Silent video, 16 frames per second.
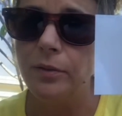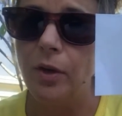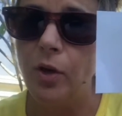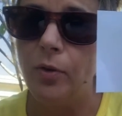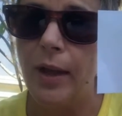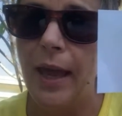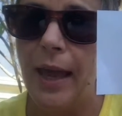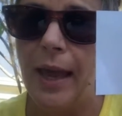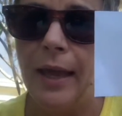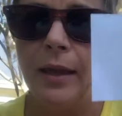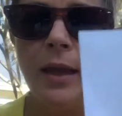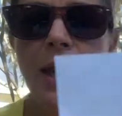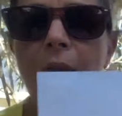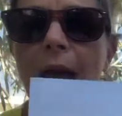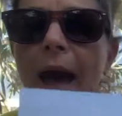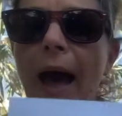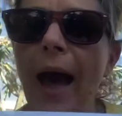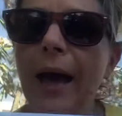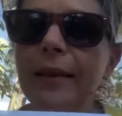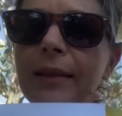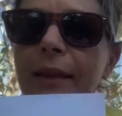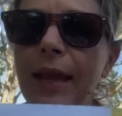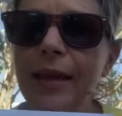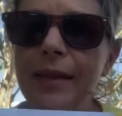okay?
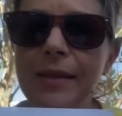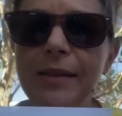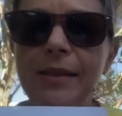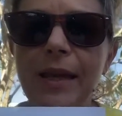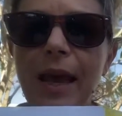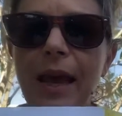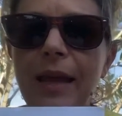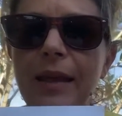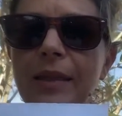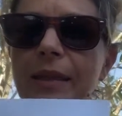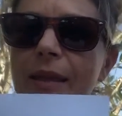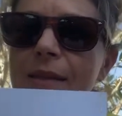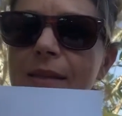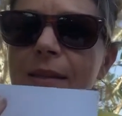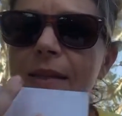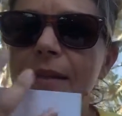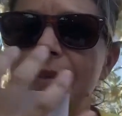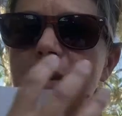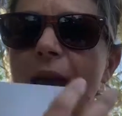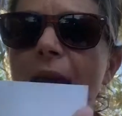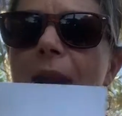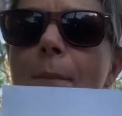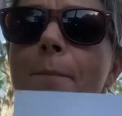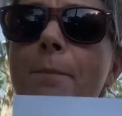And let's say this is
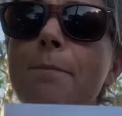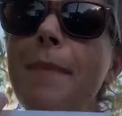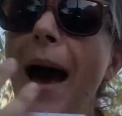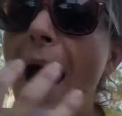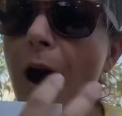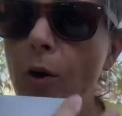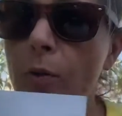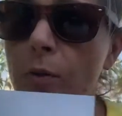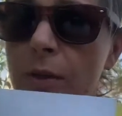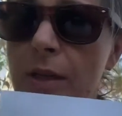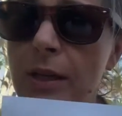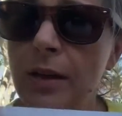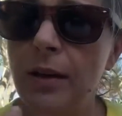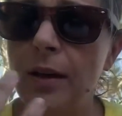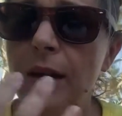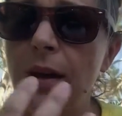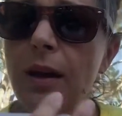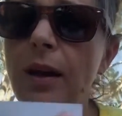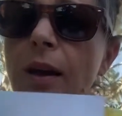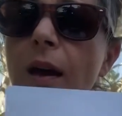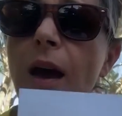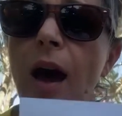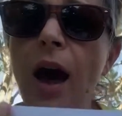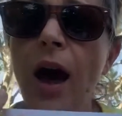an amount
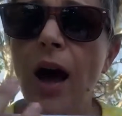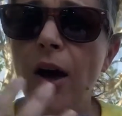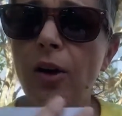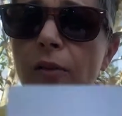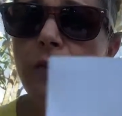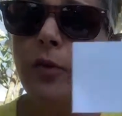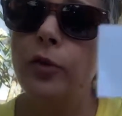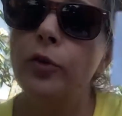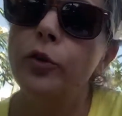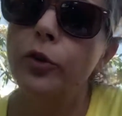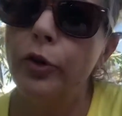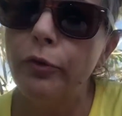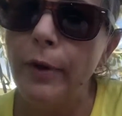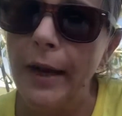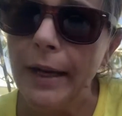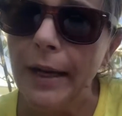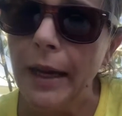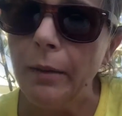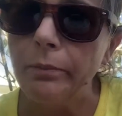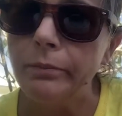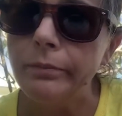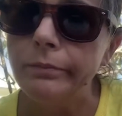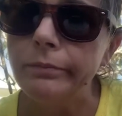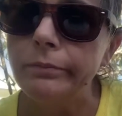of
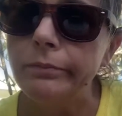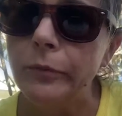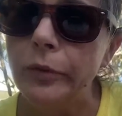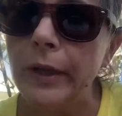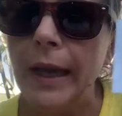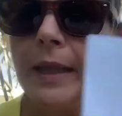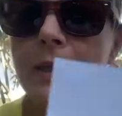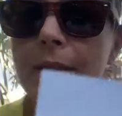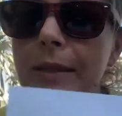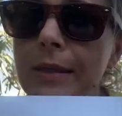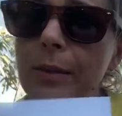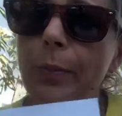uranium, okay? This is a